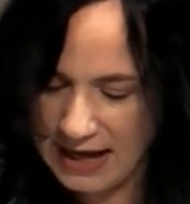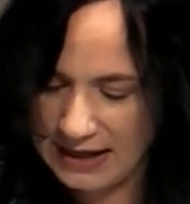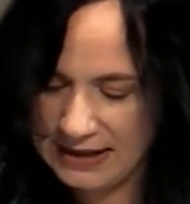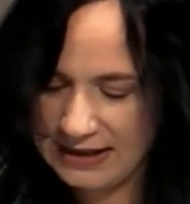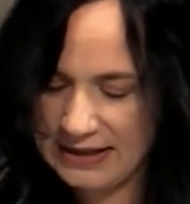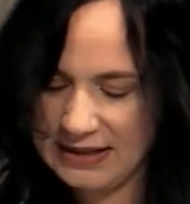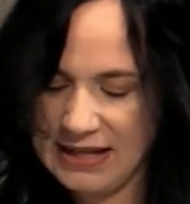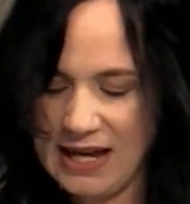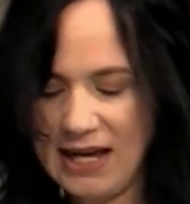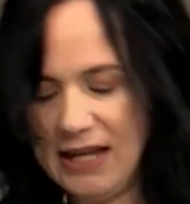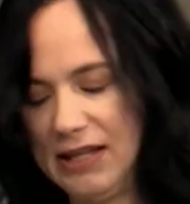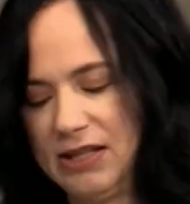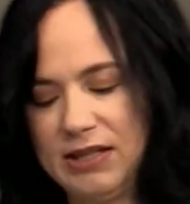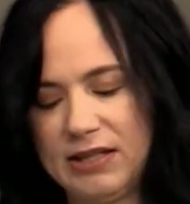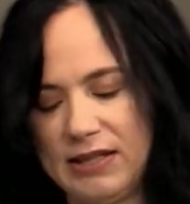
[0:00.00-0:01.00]
And it
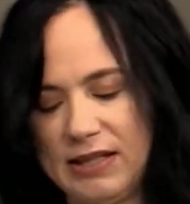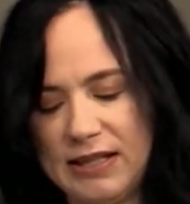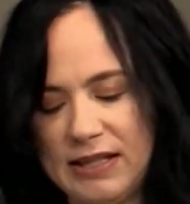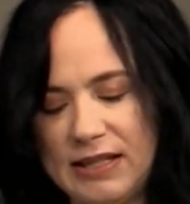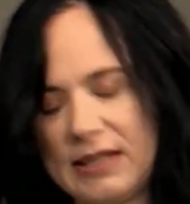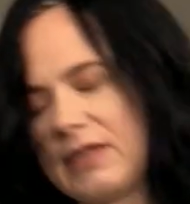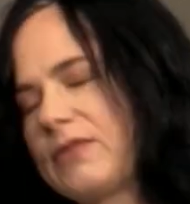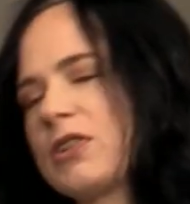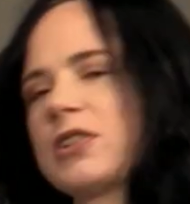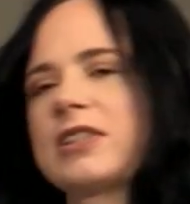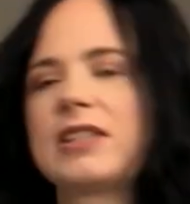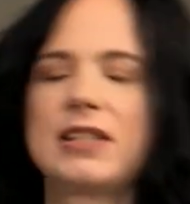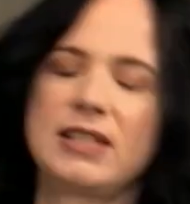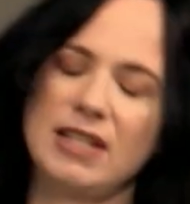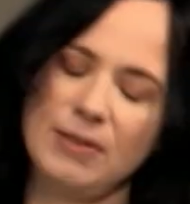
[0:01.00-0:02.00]
says, this is the verse
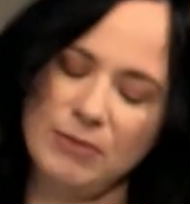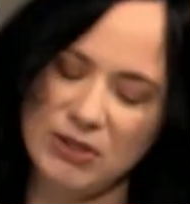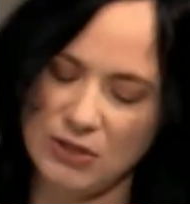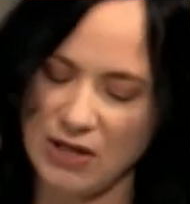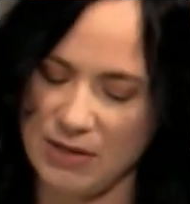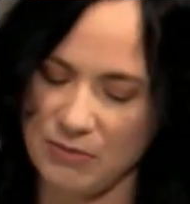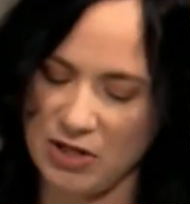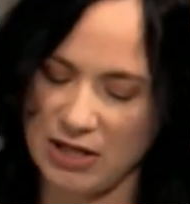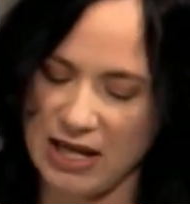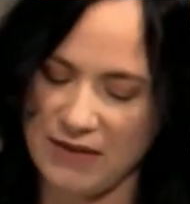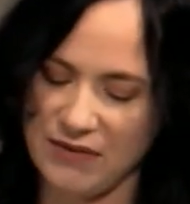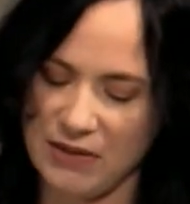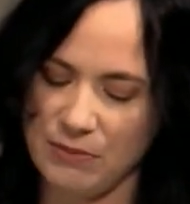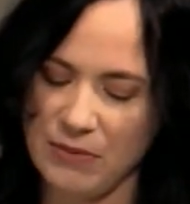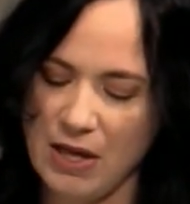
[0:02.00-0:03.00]
that Tim's grandma
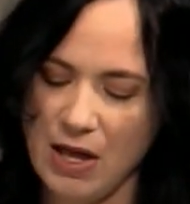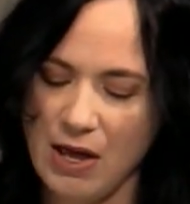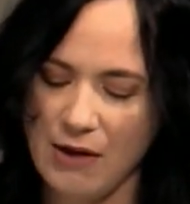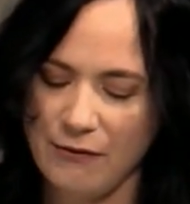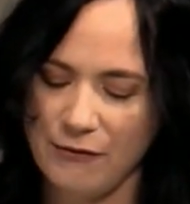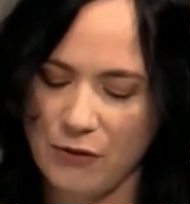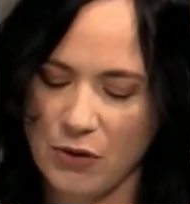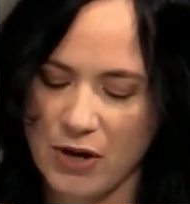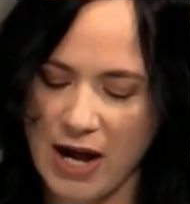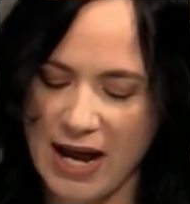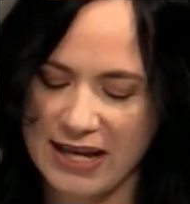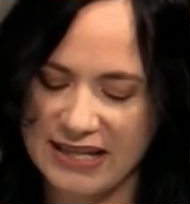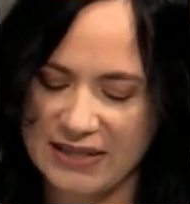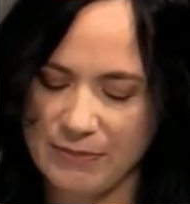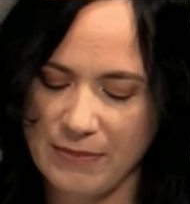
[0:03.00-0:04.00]
gave him for
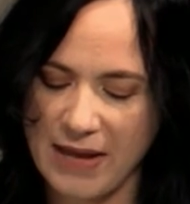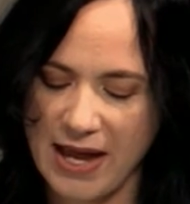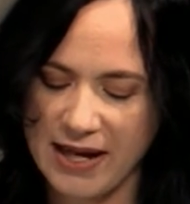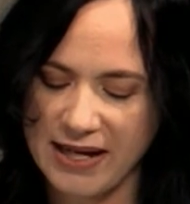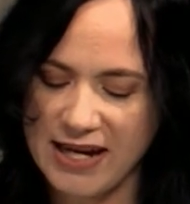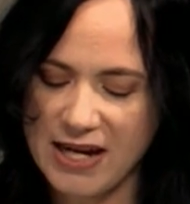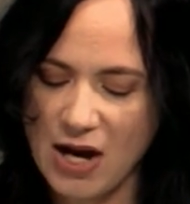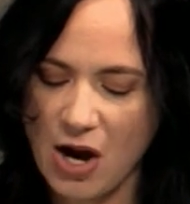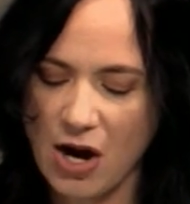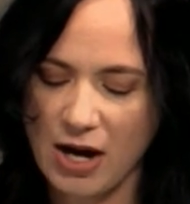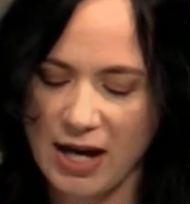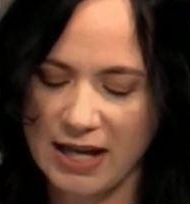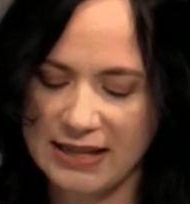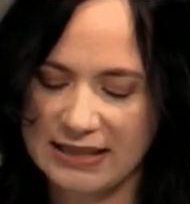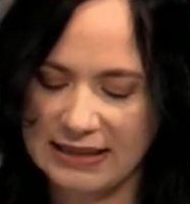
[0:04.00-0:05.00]
as many
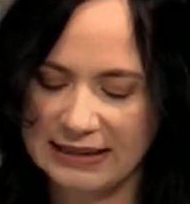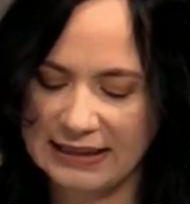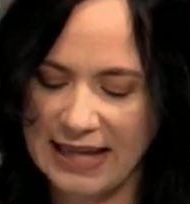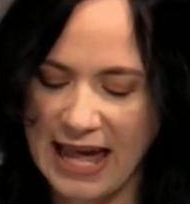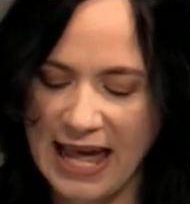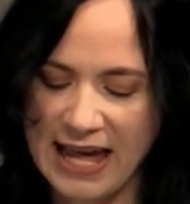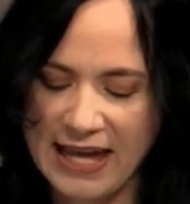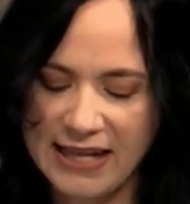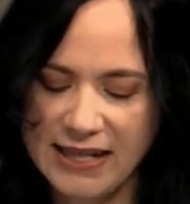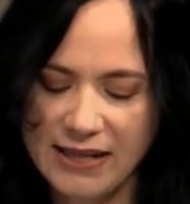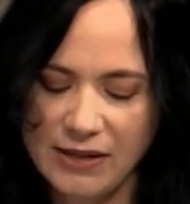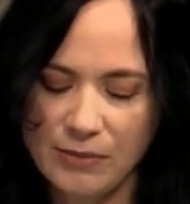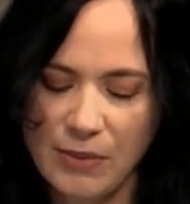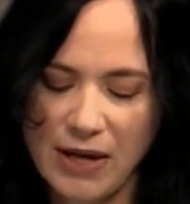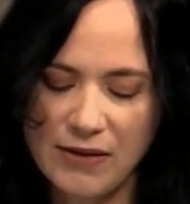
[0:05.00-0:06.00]
are as led
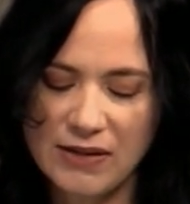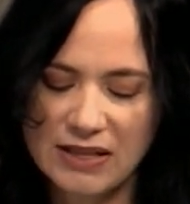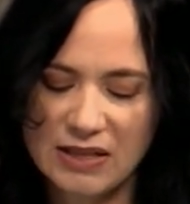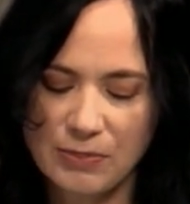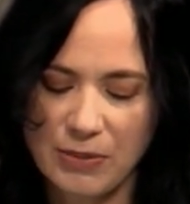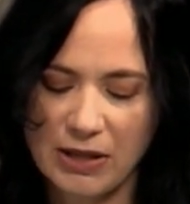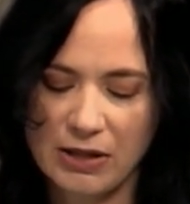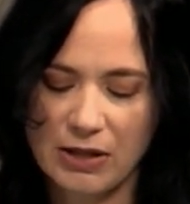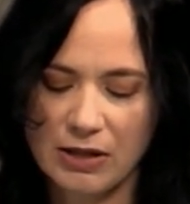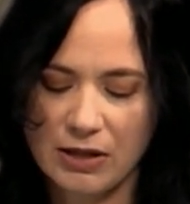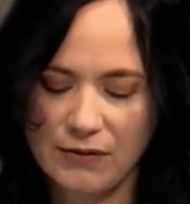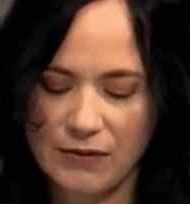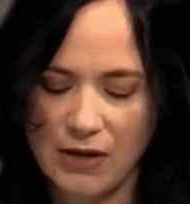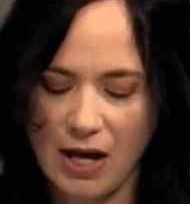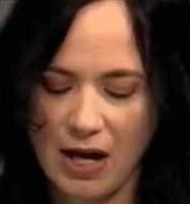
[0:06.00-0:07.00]
by the Spirit
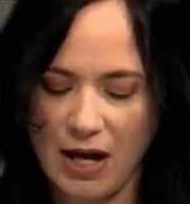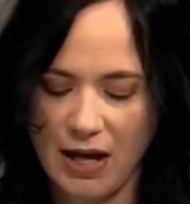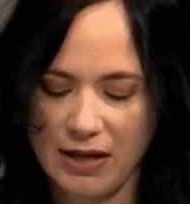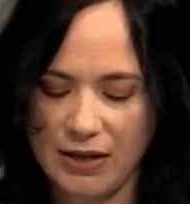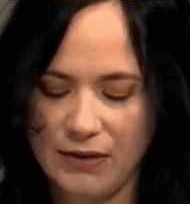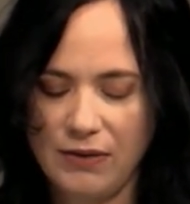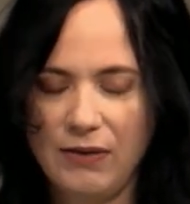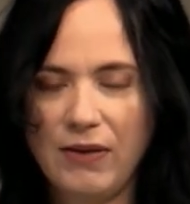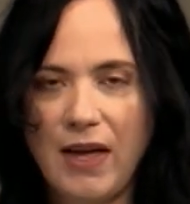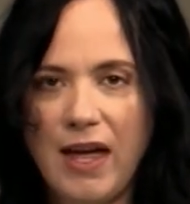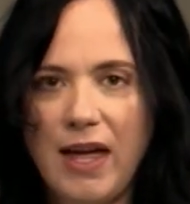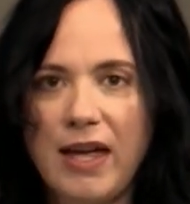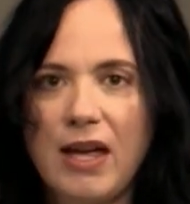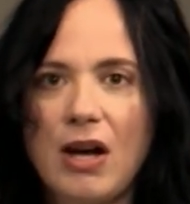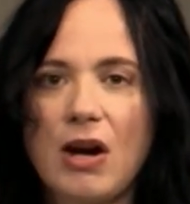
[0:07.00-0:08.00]
of God,
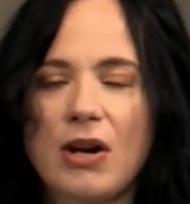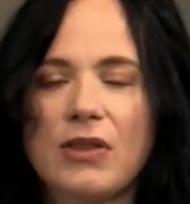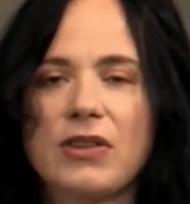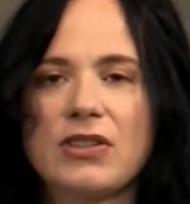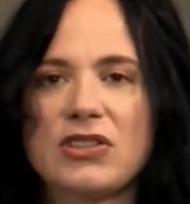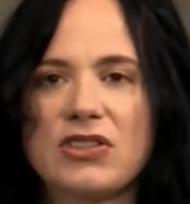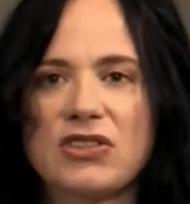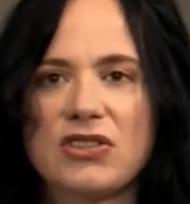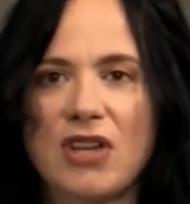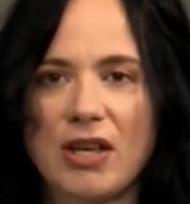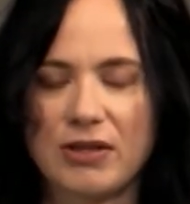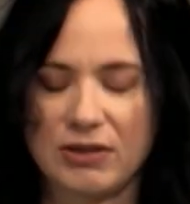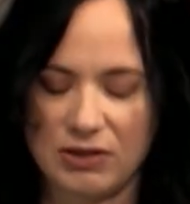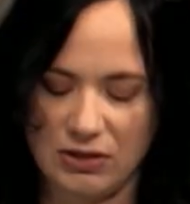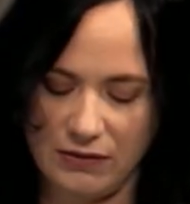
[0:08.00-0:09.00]
they are the
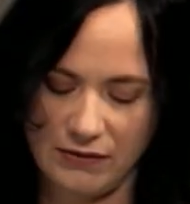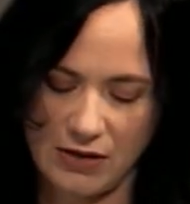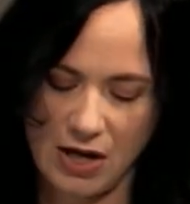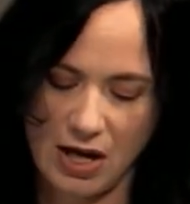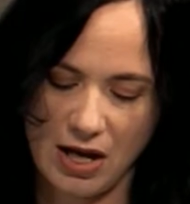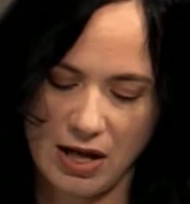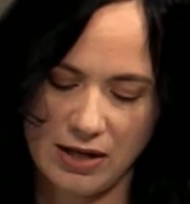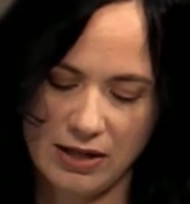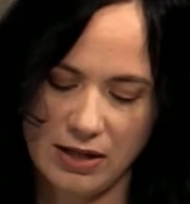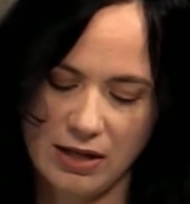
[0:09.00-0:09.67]
sons of God.